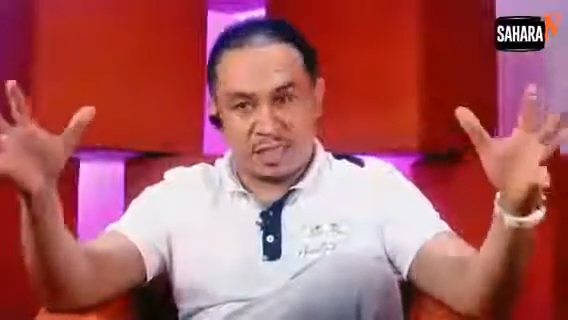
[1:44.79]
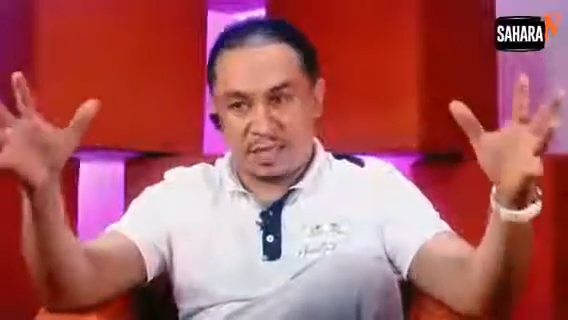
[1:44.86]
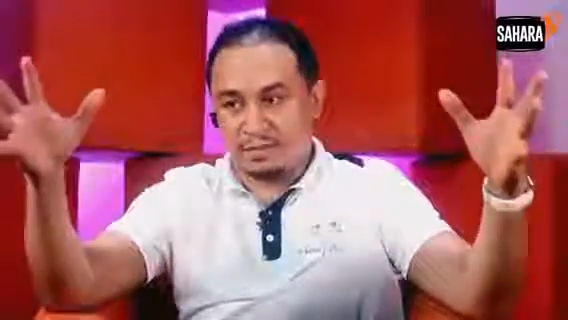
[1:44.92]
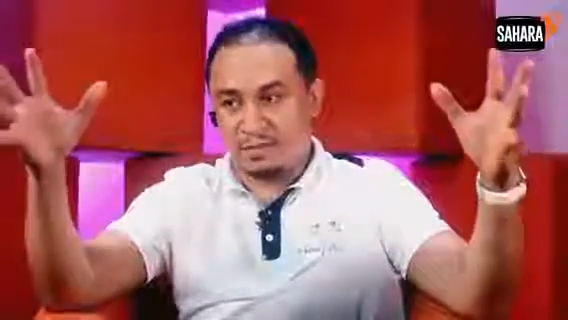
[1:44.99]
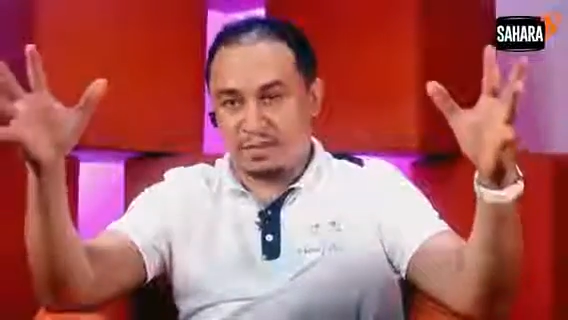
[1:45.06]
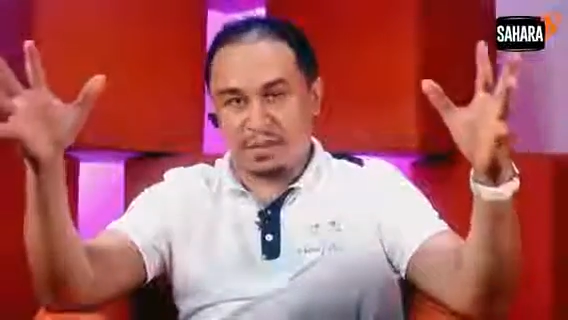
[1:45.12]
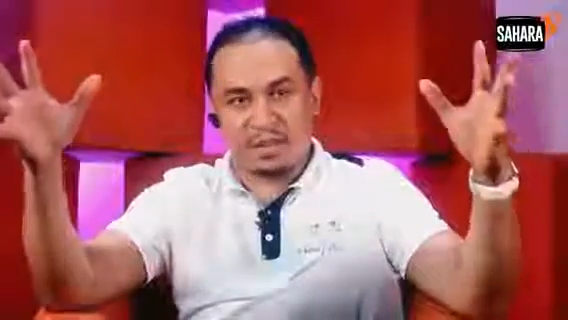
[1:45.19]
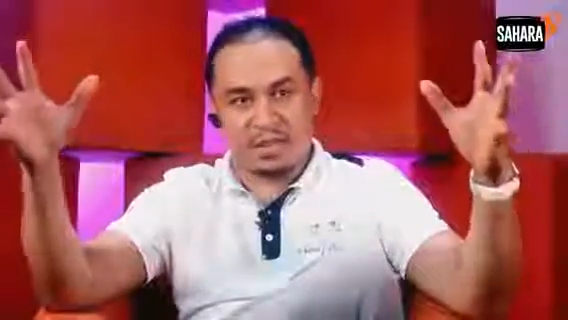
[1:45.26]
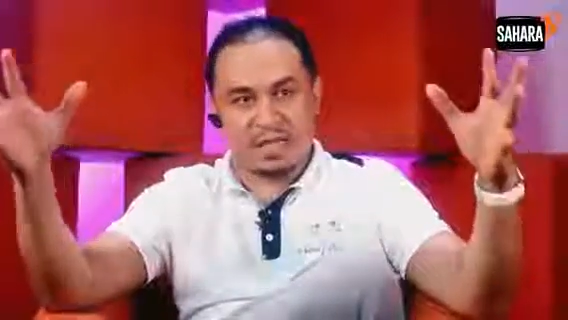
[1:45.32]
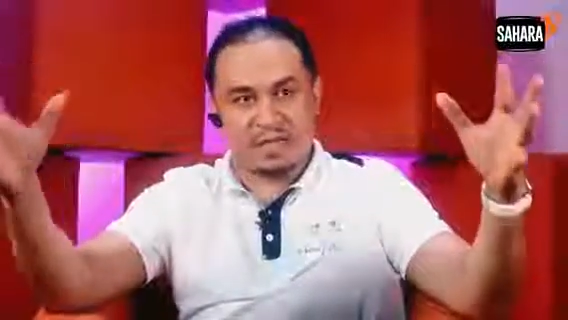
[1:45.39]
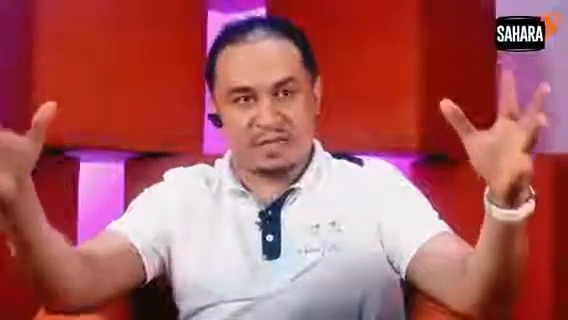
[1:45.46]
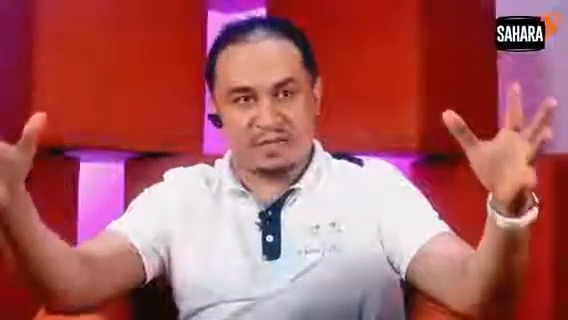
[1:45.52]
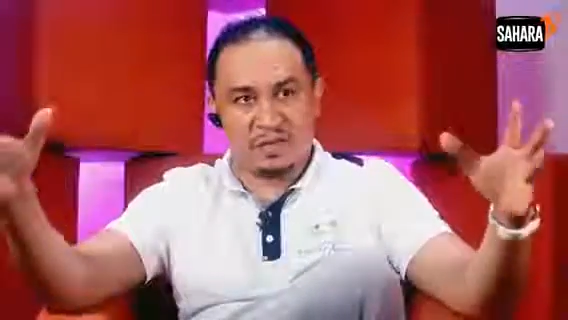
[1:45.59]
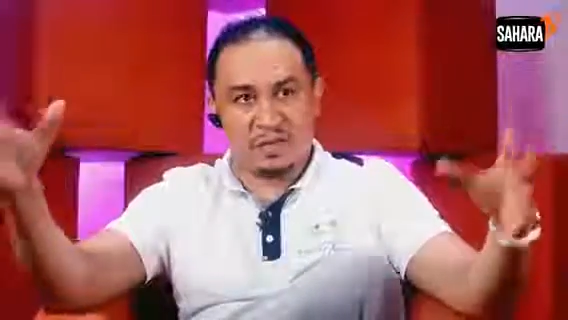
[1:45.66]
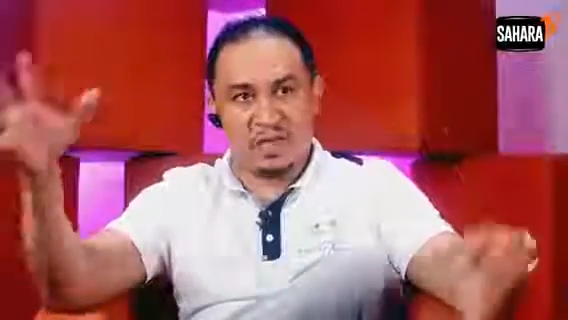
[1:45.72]
and I'm
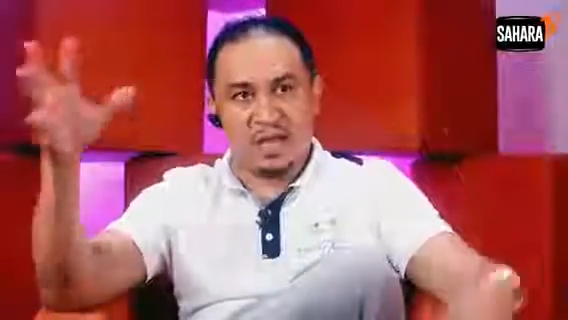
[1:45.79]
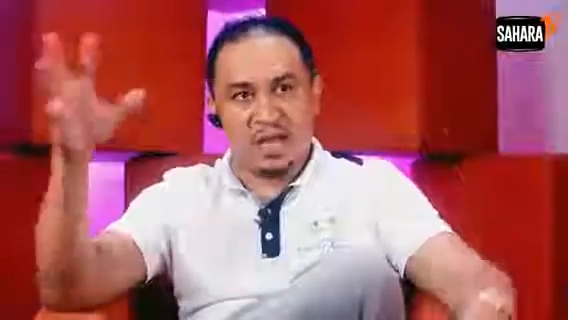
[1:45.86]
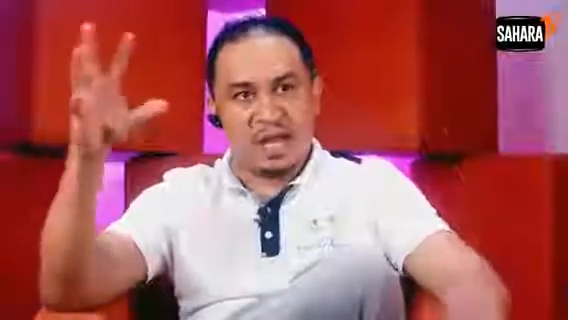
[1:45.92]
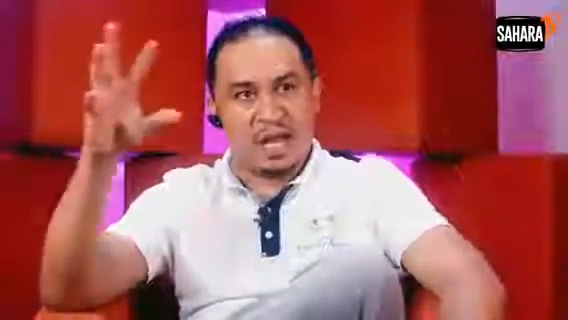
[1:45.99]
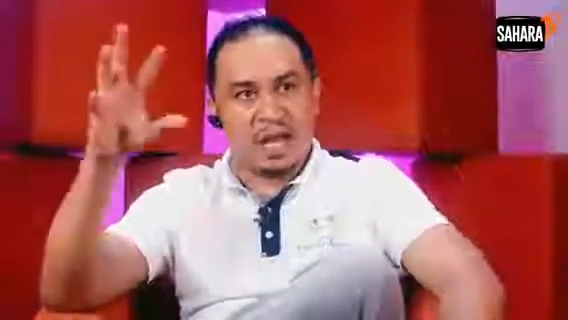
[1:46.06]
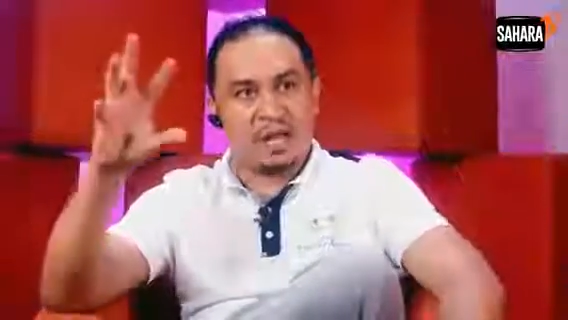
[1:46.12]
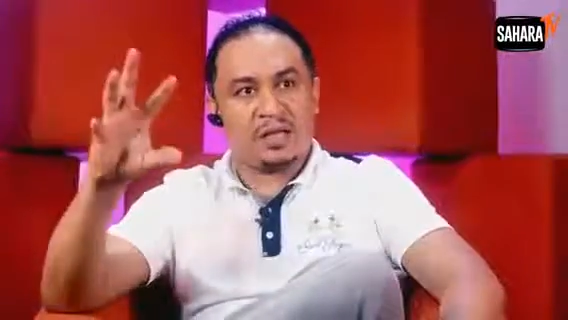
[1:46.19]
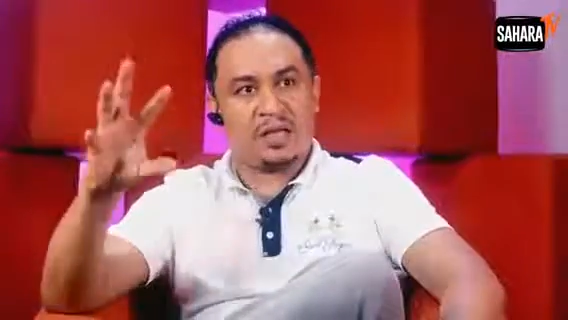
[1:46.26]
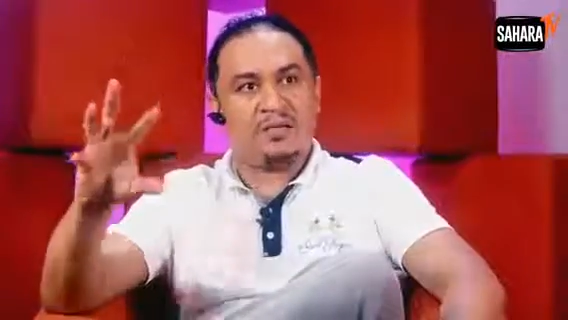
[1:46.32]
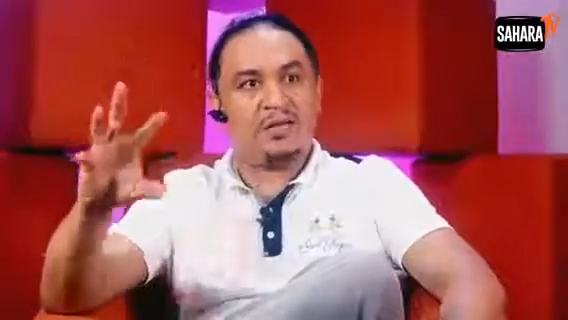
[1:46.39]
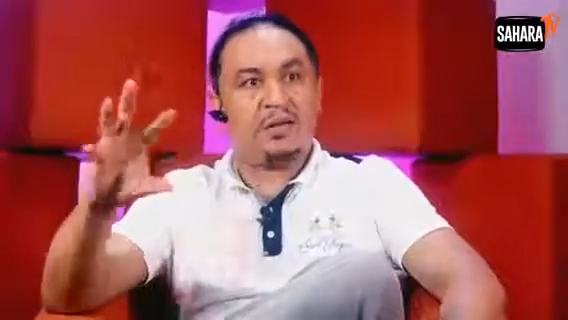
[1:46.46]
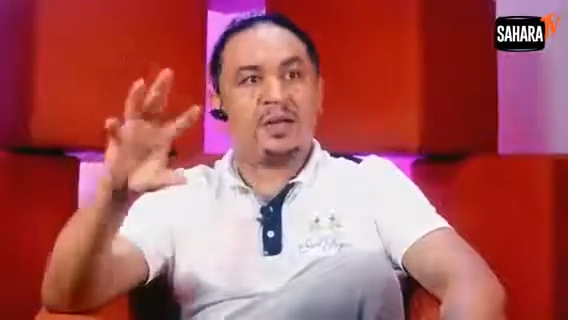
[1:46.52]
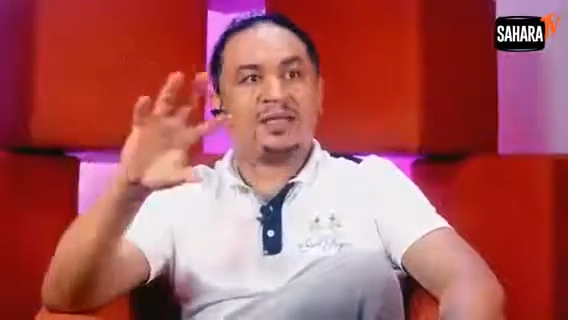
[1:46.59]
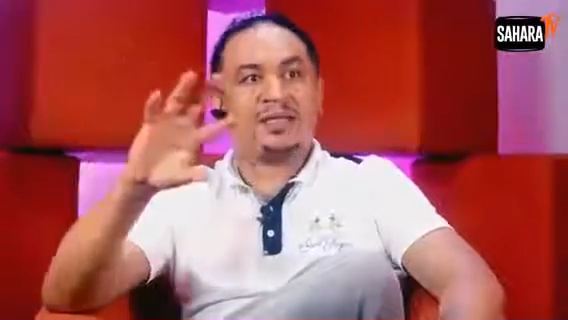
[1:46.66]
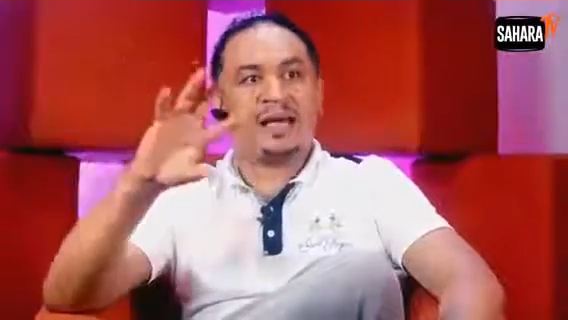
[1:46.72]
successful, I'll
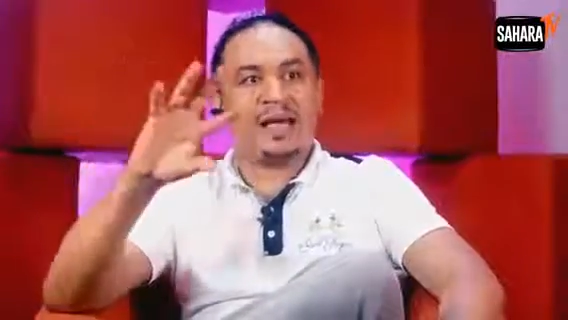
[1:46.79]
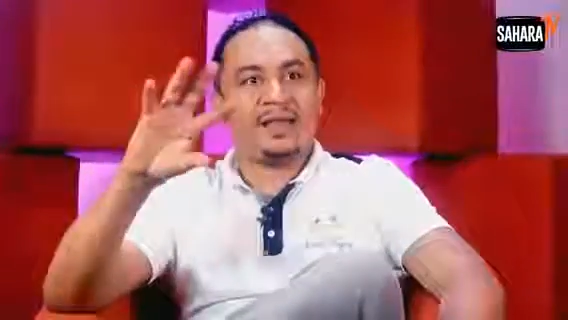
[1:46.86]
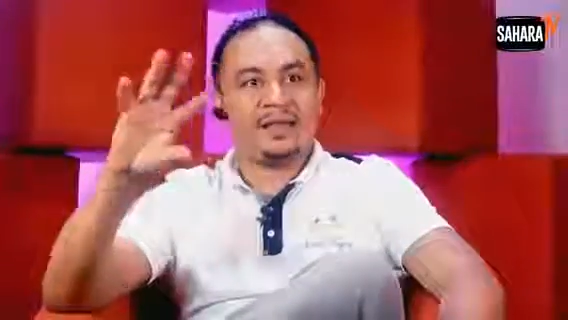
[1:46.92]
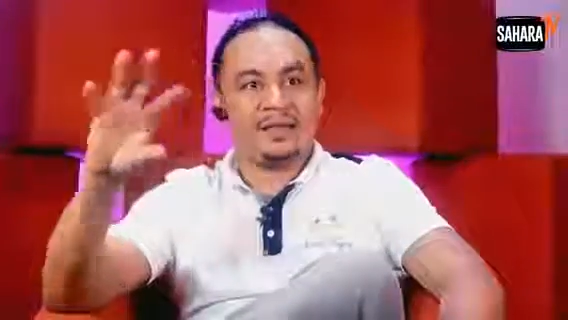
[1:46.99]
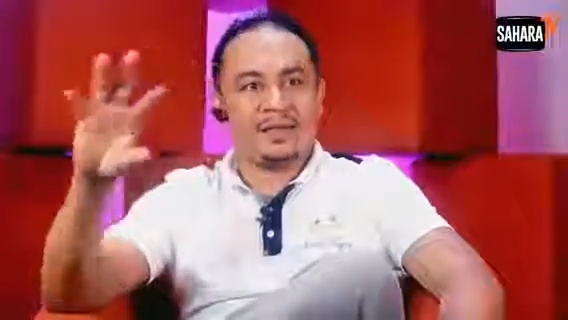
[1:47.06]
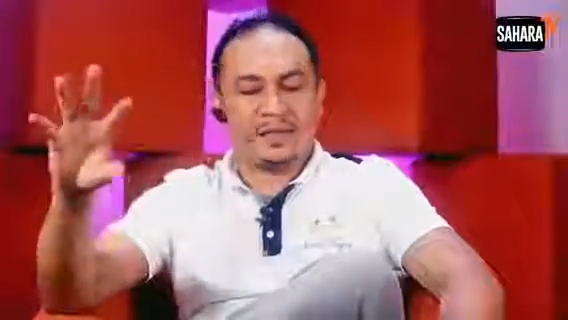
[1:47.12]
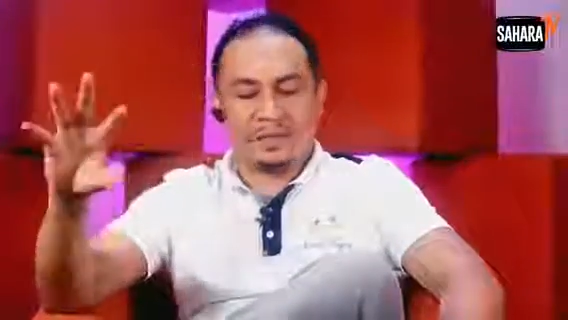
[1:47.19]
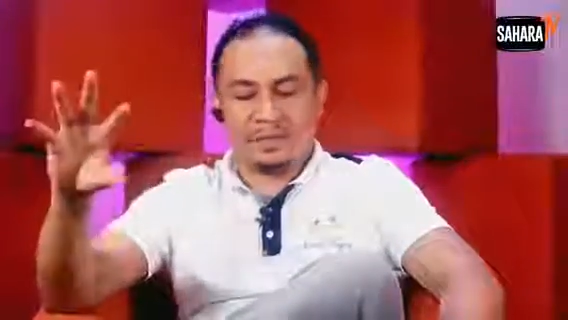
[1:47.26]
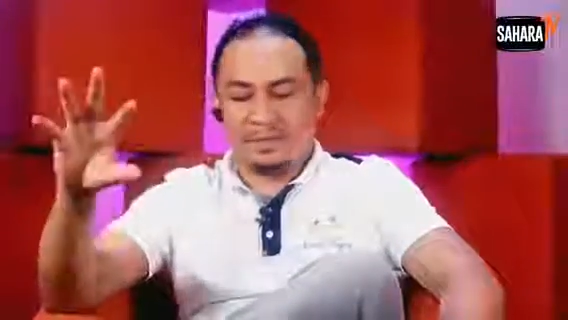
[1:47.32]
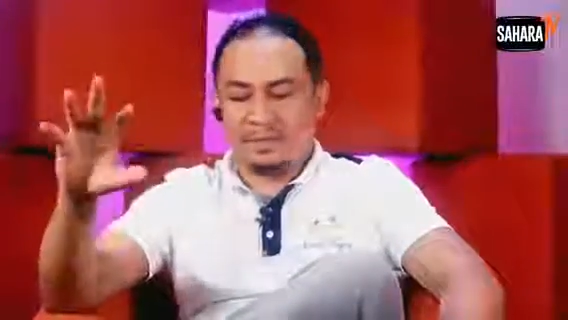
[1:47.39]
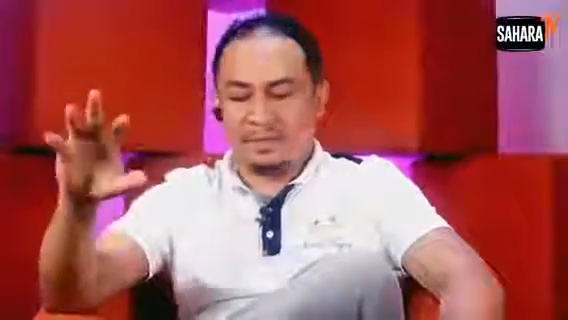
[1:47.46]
give you a tenth.